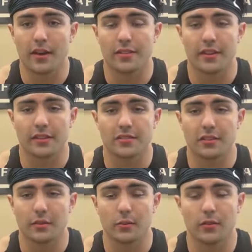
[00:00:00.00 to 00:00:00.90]
And I think
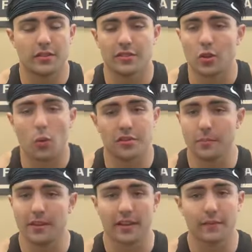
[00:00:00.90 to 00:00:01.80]
it's always a
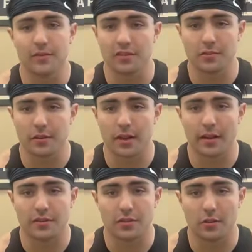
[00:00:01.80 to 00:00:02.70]
big emphasis we
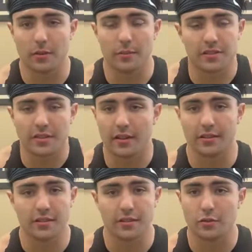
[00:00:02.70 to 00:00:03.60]
got. So I'm
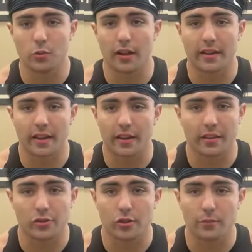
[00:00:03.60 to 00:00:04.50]
excited to do what I can to
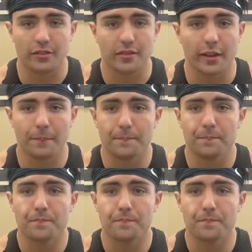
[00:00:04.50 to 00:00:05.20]
contribute to that.